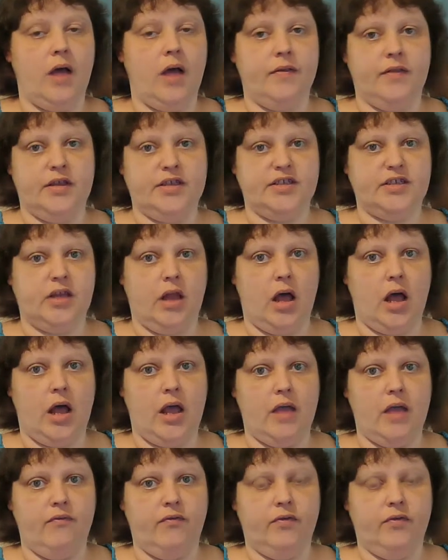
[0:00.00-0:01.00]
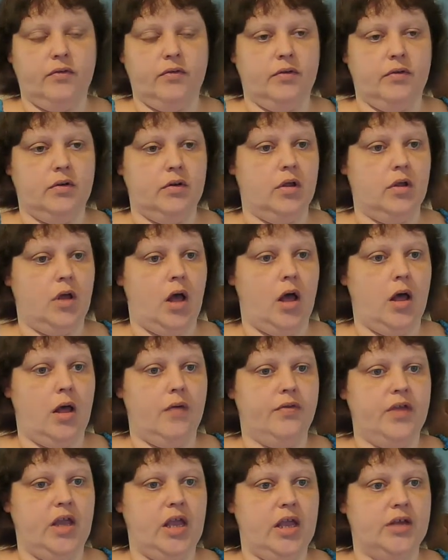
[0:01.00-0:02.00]
this live
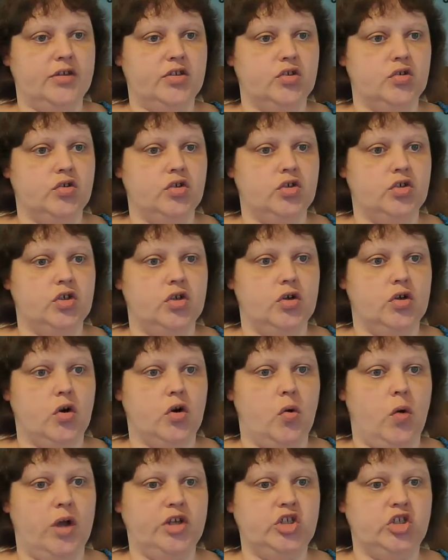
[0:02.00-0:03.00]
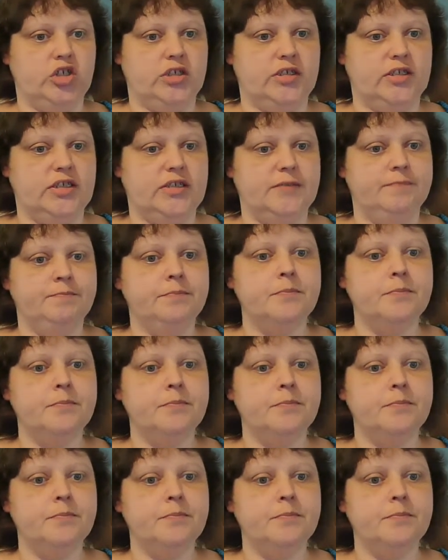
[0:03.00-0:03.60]
the answers to your questions.